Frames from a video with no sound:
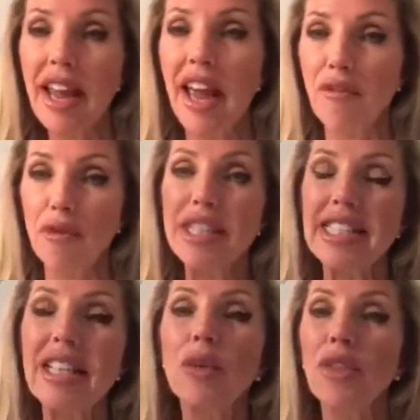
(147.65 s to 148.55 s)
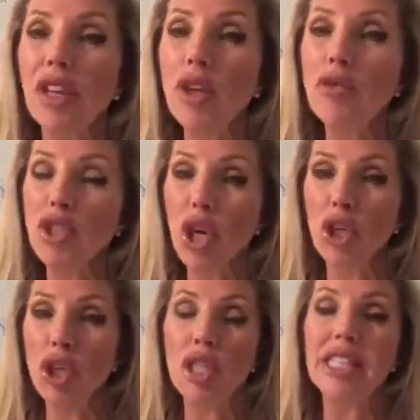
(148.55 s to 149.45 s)
Every single thing you've
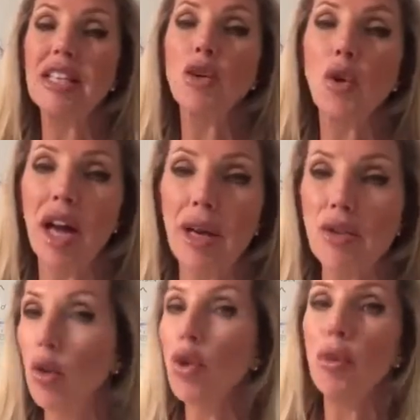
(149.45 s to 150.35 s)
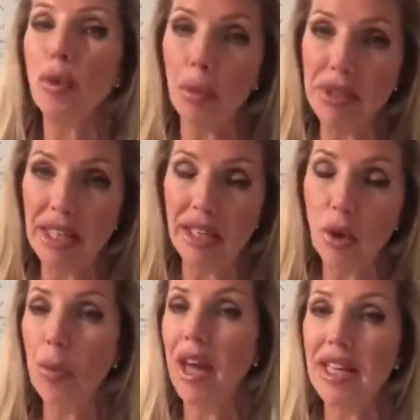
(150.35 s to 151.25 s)
touched that's in your house, all your property,
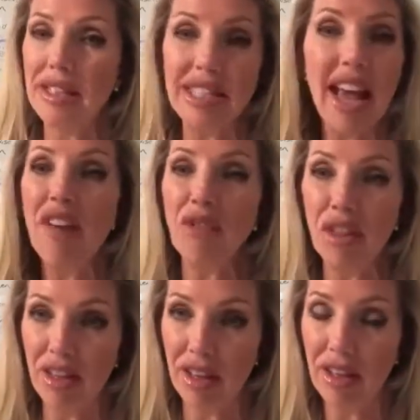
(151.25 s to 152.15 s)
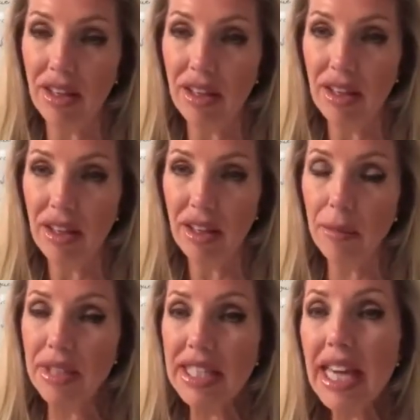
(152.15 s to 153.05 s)
your pets, everything
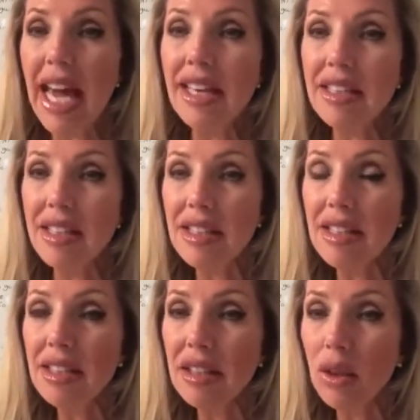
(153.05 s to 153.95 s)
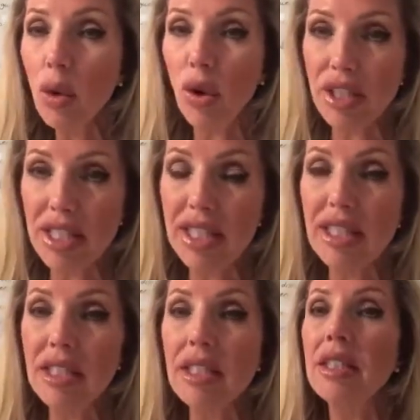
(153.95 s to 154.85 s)
can be detained,
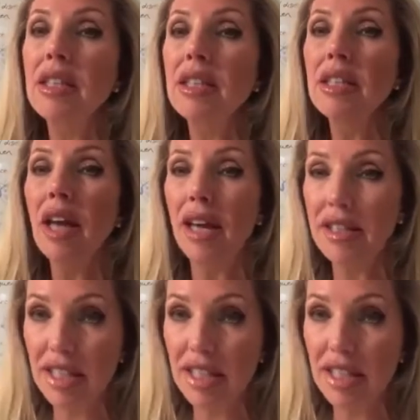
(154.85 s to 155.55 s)
quarantined, and